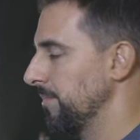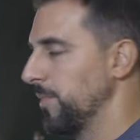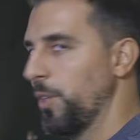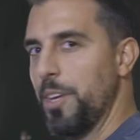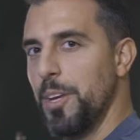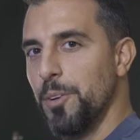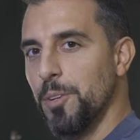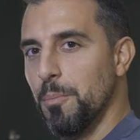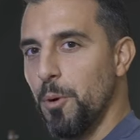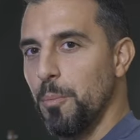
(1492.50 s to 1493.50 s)
Here, the
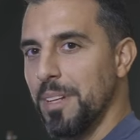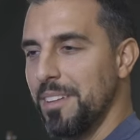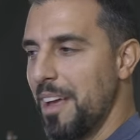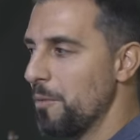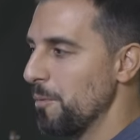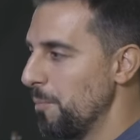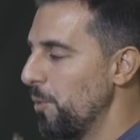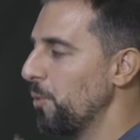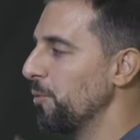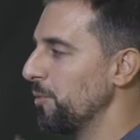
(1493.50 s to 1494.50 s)
moment I
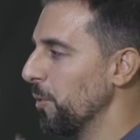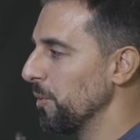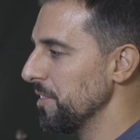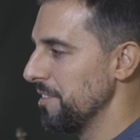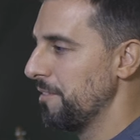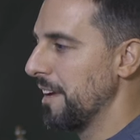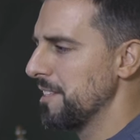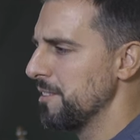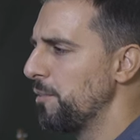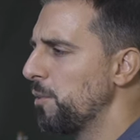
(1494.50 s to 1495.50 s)
remove all these effects, the
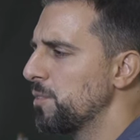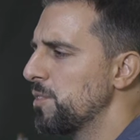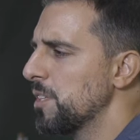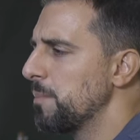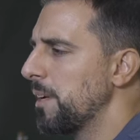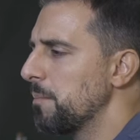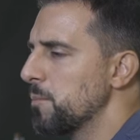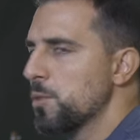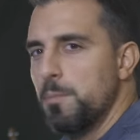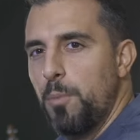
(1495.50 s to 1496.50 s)
vocals just become
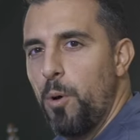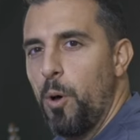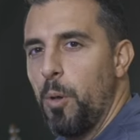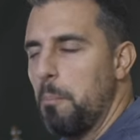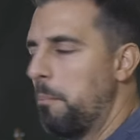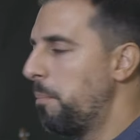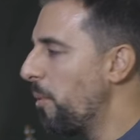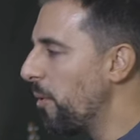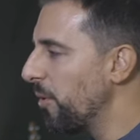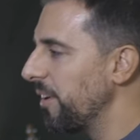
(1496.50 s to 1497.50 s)
small,
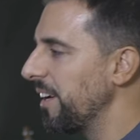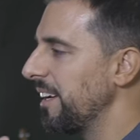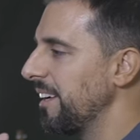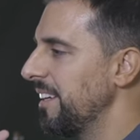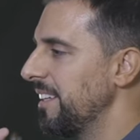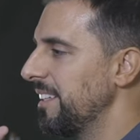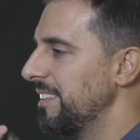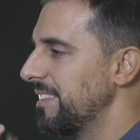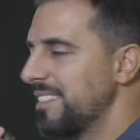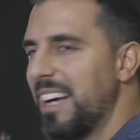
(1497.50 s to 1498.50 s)
boring,
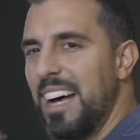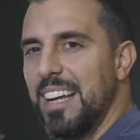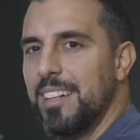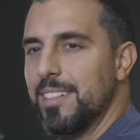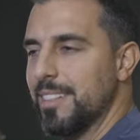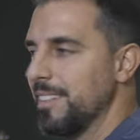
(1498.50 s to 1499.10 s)
tight,